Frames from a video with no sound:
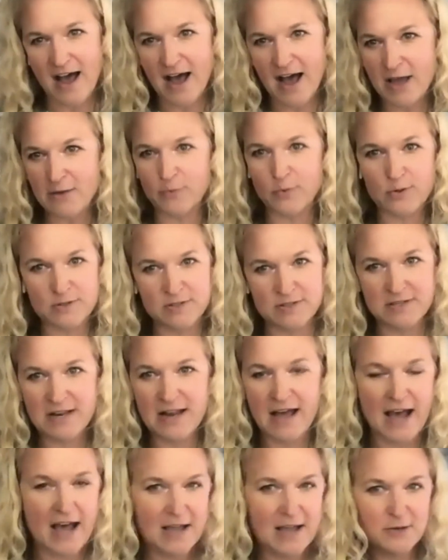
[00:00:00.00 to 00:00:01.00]
I was
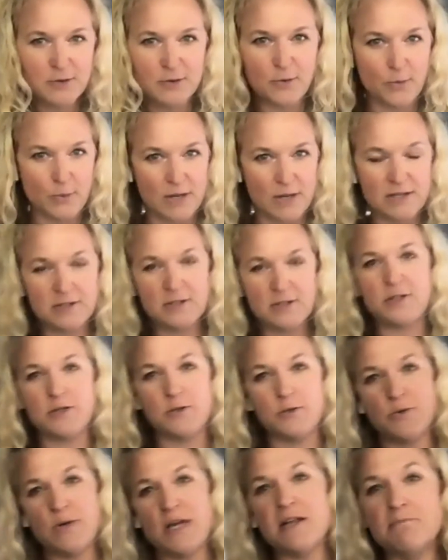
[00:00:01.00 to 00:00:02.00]
not going
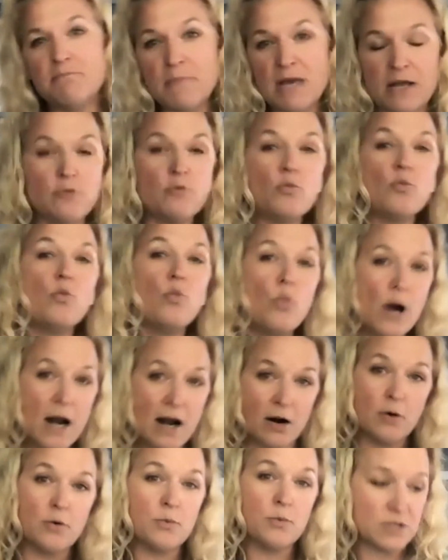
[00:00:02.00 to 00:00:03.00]
to admit
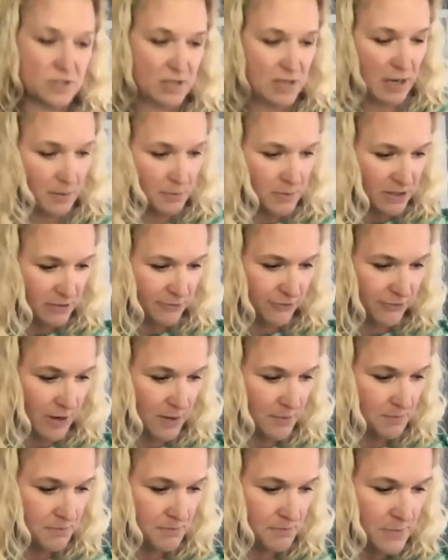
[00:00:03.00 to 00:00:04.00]
where it was coming
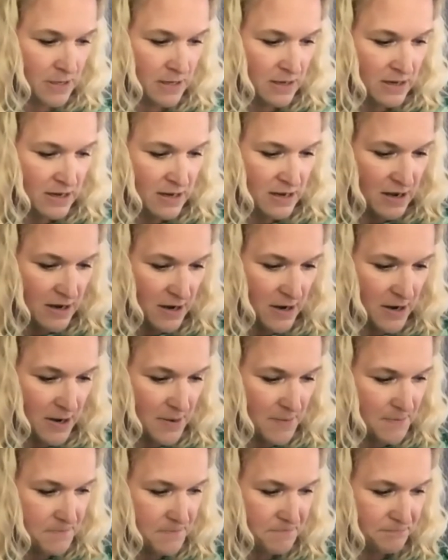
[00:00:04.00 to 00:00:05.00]
from.
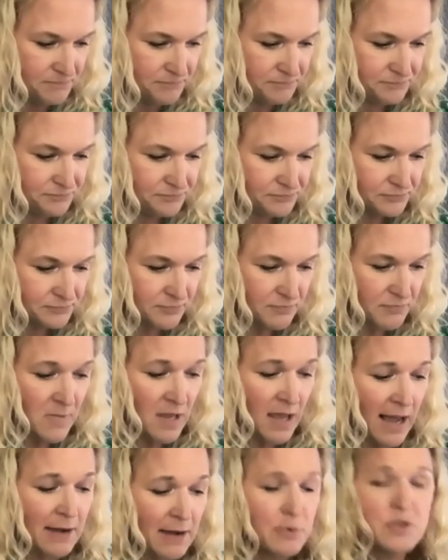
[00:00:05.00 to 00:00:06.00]

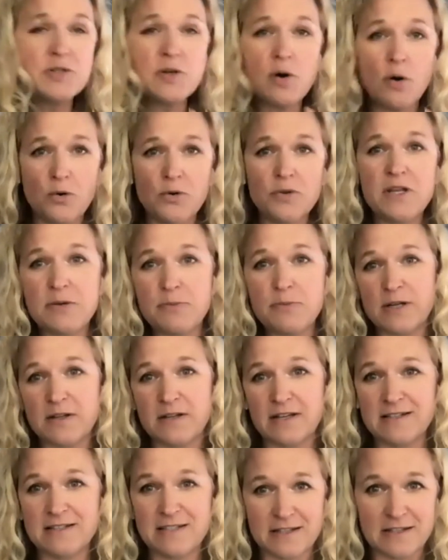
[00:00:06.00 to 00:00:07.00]
I was only
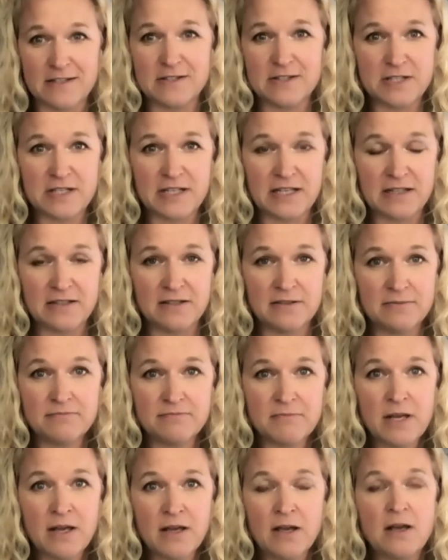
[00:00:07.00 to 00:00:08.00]
willing to concede
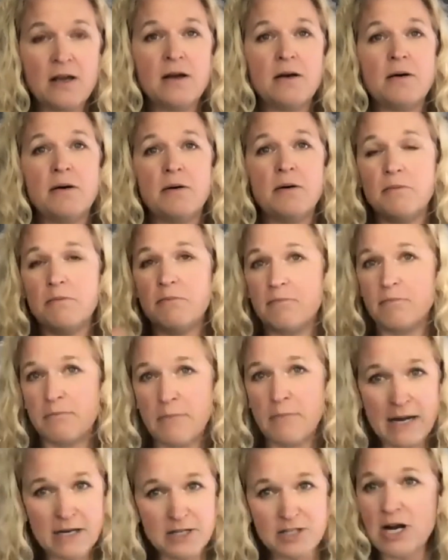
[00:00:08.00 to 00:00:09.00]

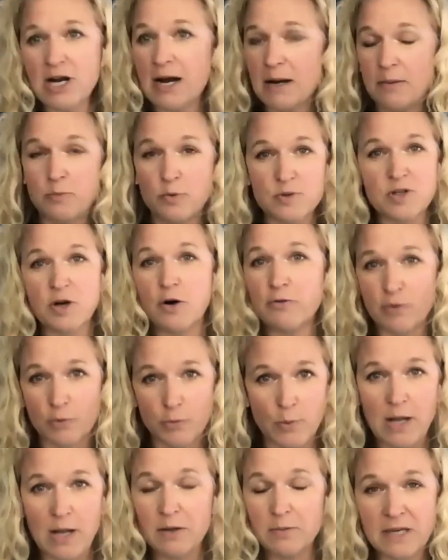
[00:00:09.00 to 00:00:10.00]
my job was
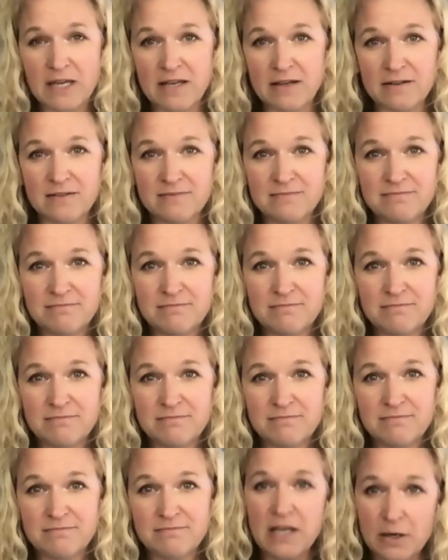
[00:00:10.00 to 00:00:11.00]
overwhelming.
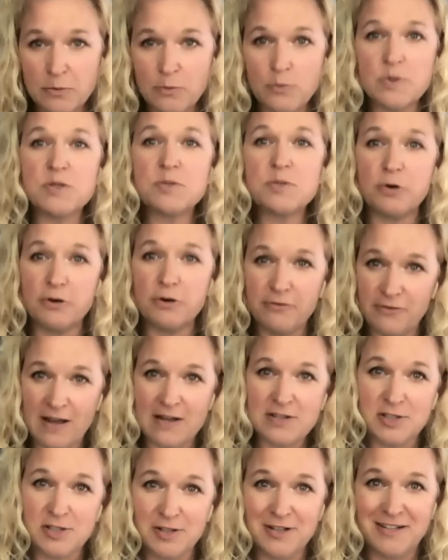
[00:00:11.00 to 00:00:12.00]
You know, it was
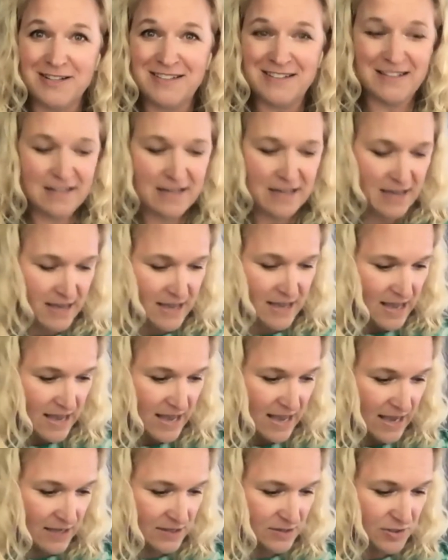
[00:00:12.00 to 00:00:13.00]
professional.
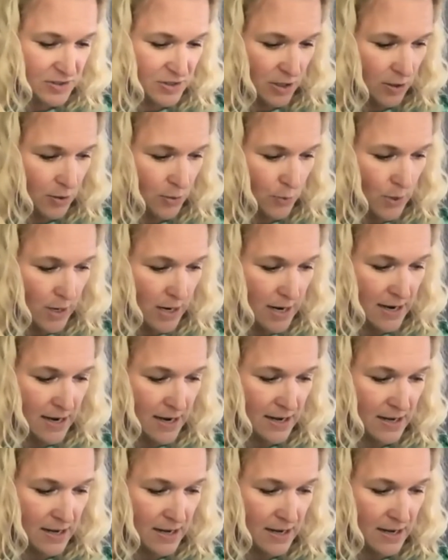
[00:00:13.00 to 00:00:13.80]
And so